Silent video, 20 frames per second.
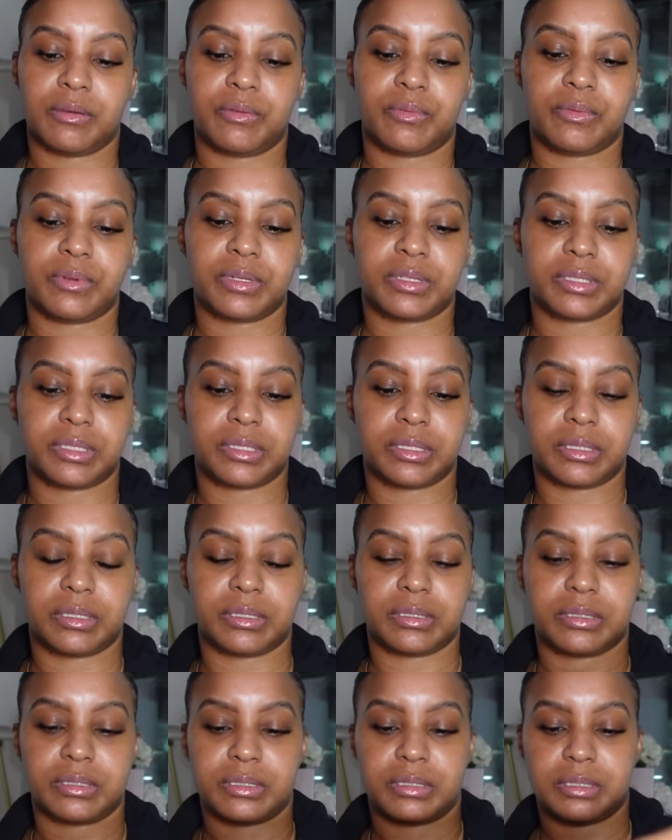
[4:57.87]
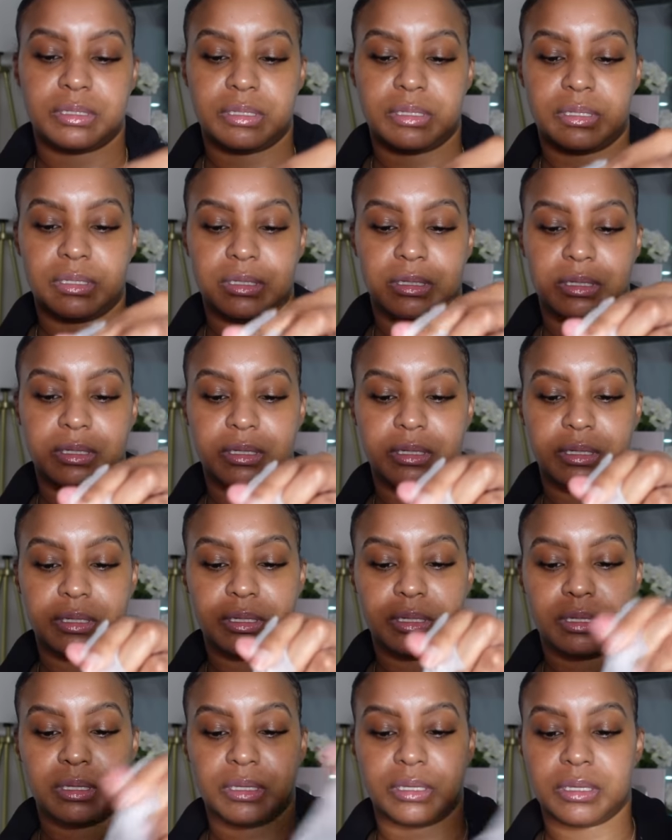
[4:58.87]
What is this?
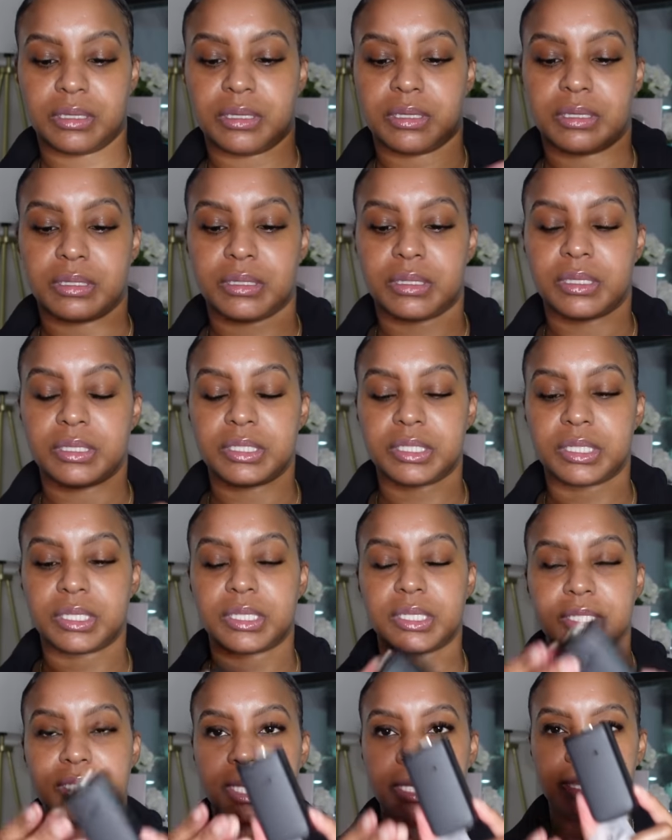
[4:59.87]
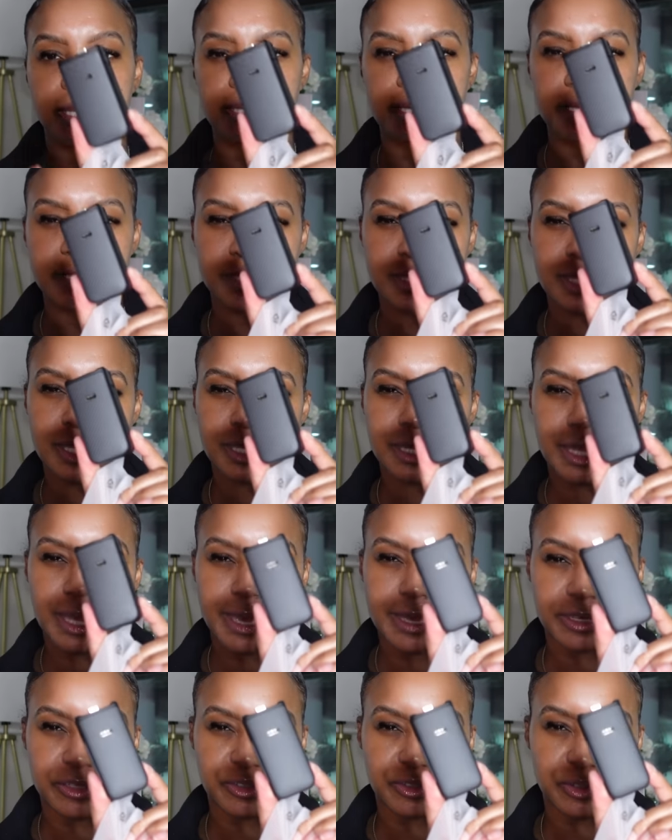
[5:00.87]
This is, I think this is like the
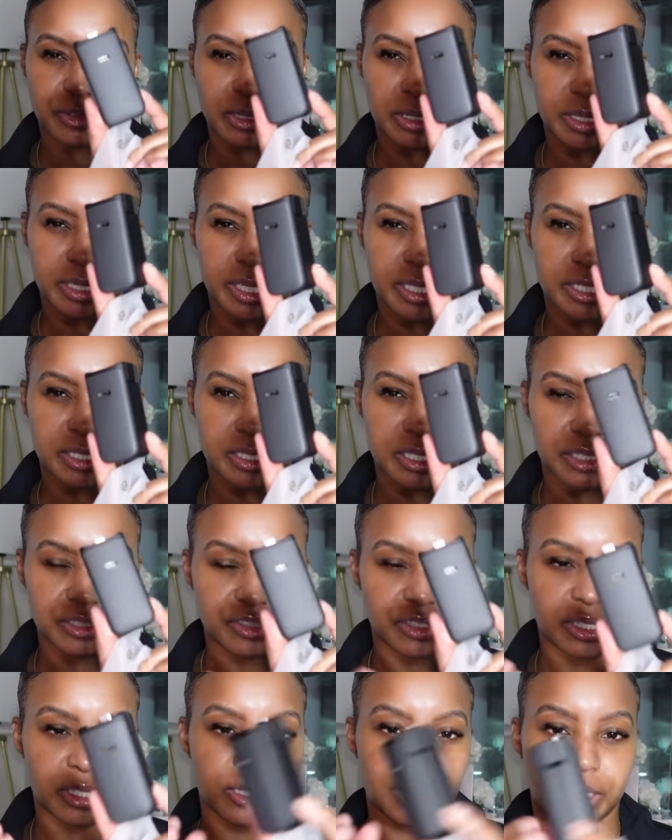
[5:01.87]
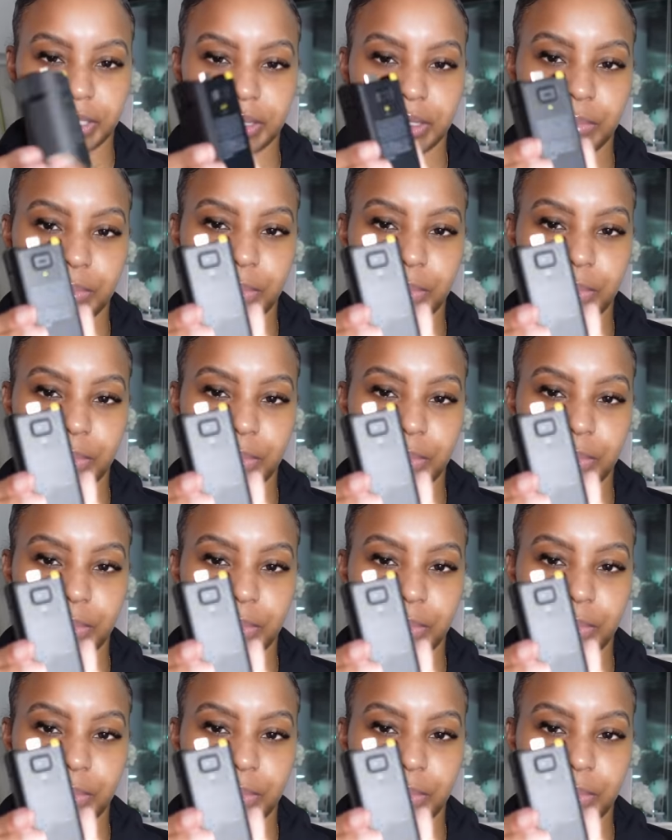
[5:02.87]
extra extension, like the